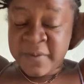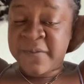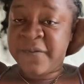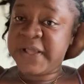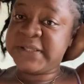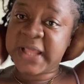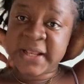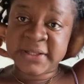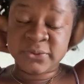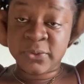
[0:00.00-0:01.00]
fixed. I
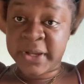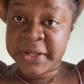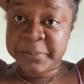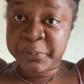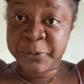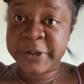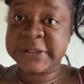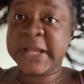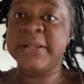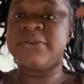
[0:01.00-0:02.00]
need to go get it pricked.
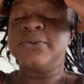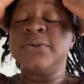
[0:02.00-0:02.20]
I need